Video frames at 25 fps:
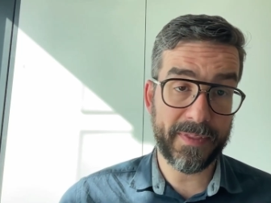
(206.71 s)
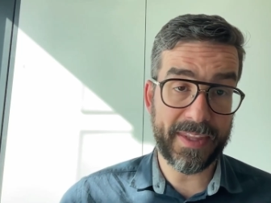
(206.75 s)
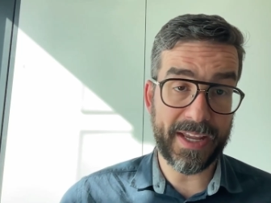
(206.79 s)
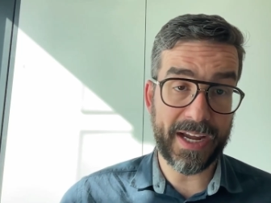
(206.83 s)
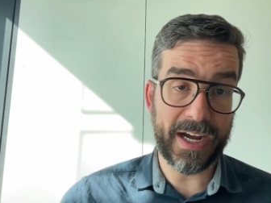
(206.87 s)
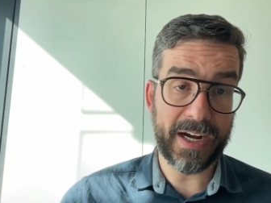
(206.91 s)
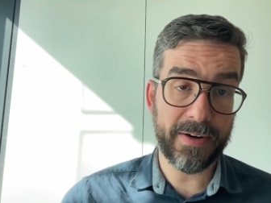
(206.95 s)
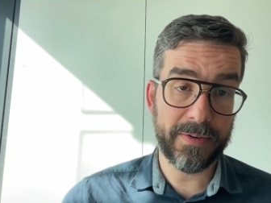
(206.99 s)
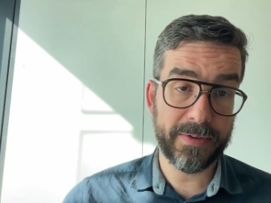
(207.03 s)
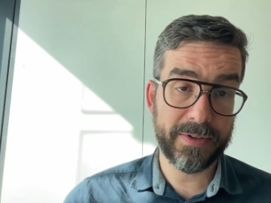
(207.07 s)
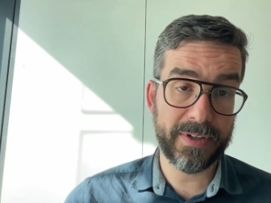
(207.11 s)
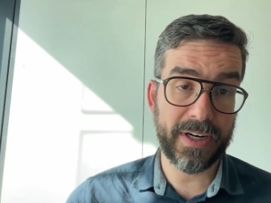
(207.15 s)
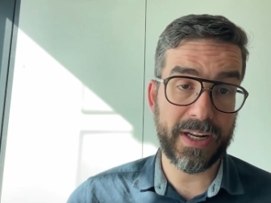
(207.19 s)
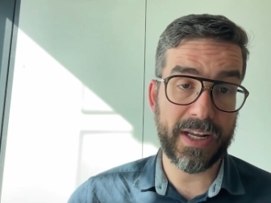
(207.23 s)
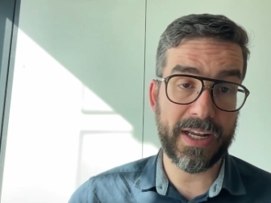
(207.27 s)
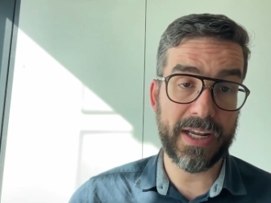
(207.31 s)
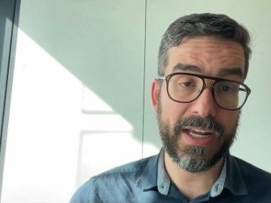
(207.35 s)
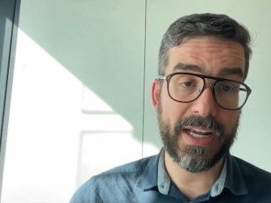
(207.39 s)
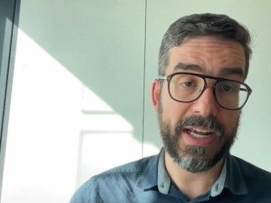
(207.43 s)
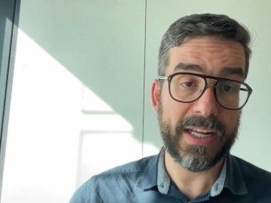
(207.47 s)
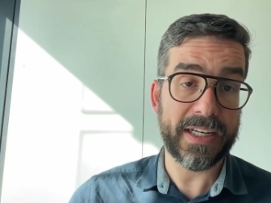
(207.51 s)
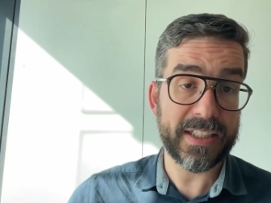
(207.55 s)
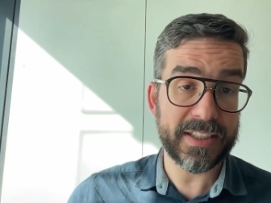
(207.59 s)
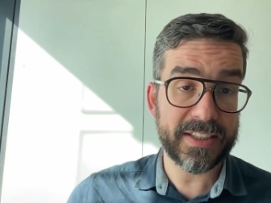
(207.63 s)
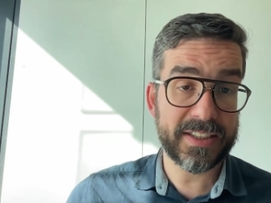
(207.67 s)
down
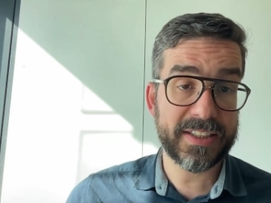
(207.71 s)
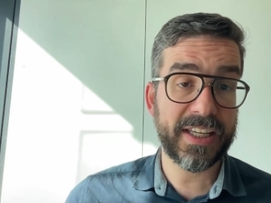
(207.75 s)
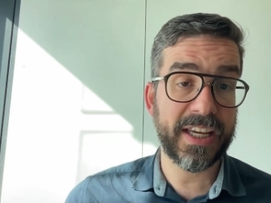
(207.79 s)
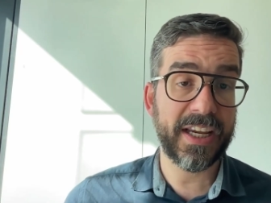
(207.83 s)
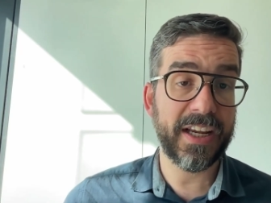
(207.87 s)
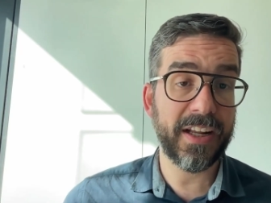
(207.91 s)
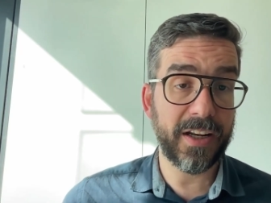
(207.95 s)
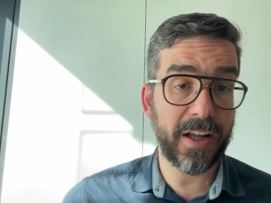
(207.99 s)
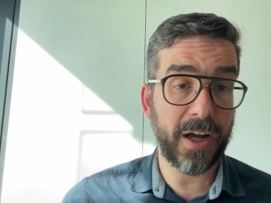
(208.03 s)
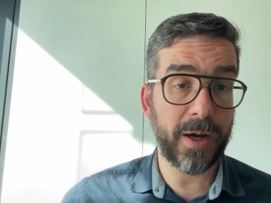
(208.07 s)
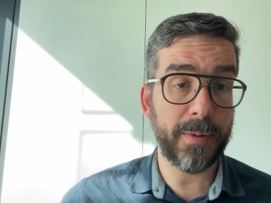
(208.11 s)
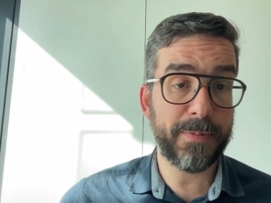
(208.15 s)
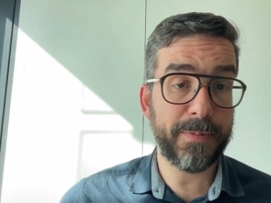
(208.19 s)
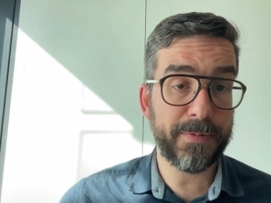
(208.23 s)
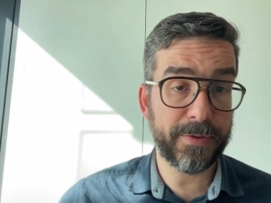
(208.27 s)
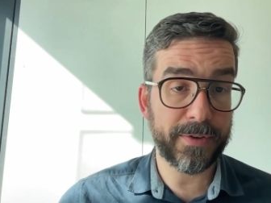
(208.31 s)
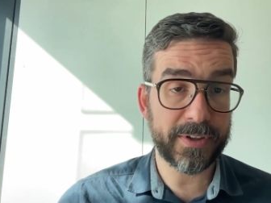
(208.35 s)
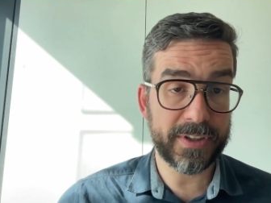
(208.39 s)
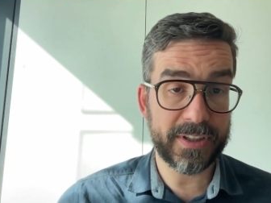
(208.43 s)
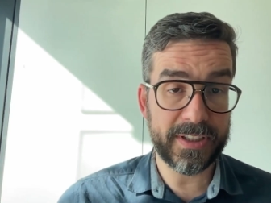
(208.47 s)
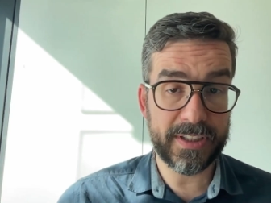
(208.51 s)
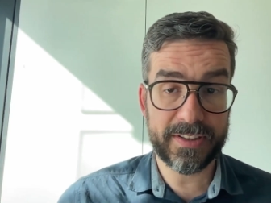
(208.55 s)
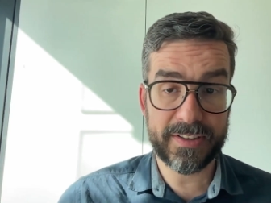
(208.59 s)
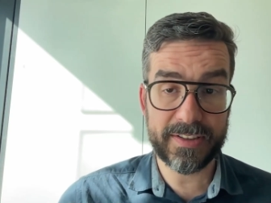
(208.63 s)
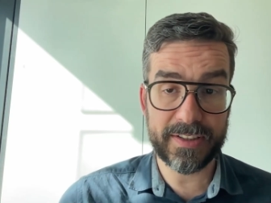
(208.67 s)
and the scale up for
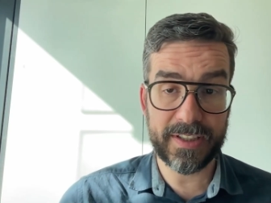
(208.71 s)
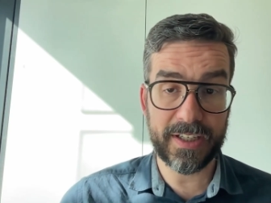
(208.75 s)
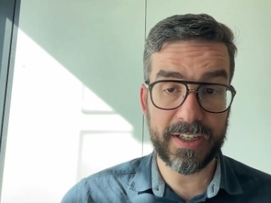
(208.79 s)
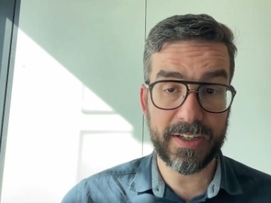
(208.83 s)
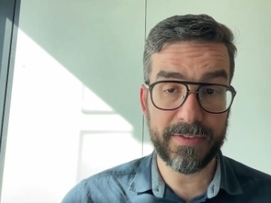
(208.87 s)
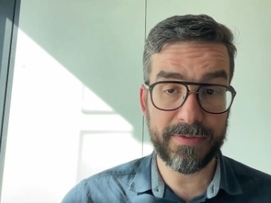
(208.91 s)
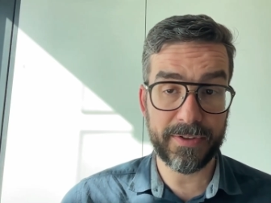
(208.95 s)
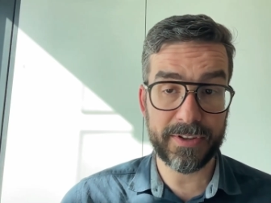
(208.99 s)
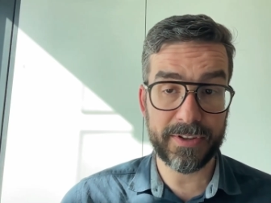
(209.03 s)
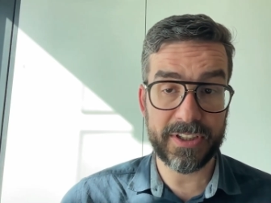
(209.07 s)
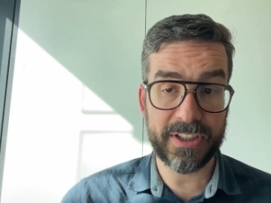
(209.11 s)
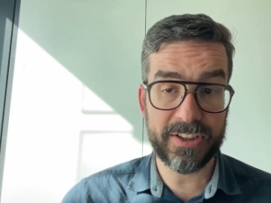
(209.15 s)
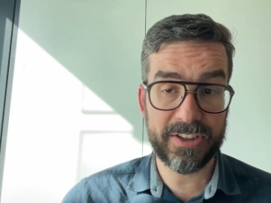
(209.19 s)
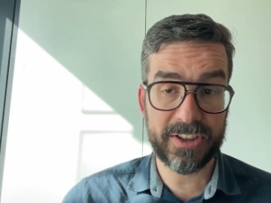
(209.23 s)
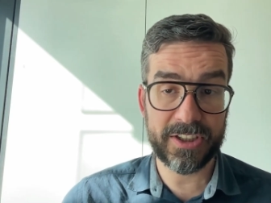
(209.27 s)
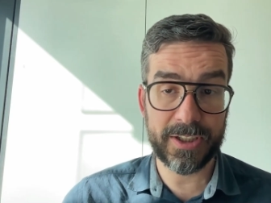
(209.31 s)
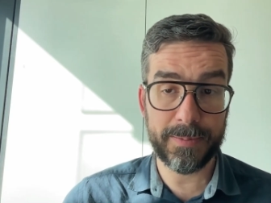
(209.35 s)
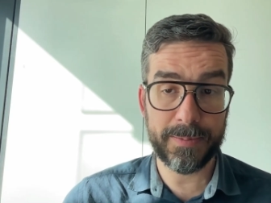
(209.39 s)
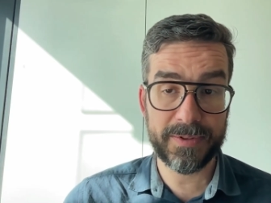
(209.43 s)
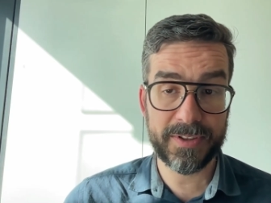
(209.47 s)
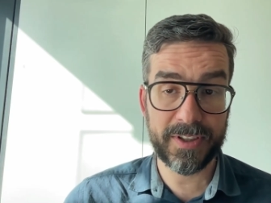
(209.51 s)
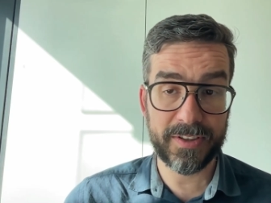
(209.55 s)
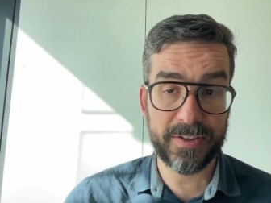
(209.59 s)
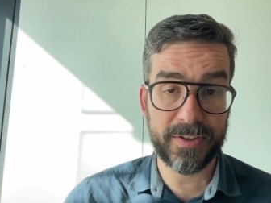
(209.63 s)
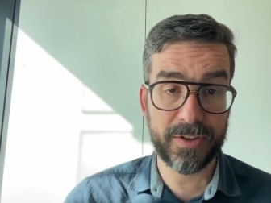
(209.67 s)
these uh, for these chipsets.